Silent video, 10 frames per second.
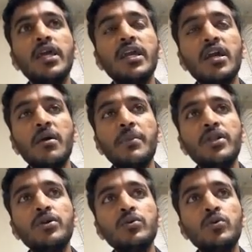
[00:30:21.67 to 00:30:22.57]
Like
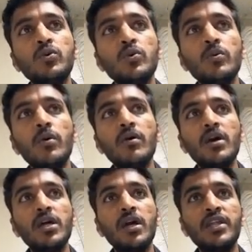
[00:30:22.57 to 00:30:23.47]
coming to
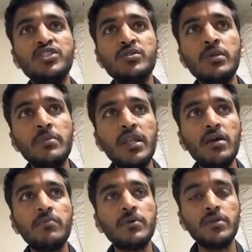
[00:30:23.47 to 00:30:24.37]
resume build
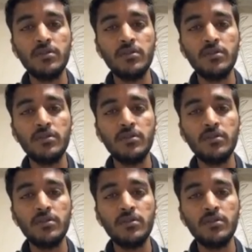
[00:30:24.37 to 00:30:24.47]
up,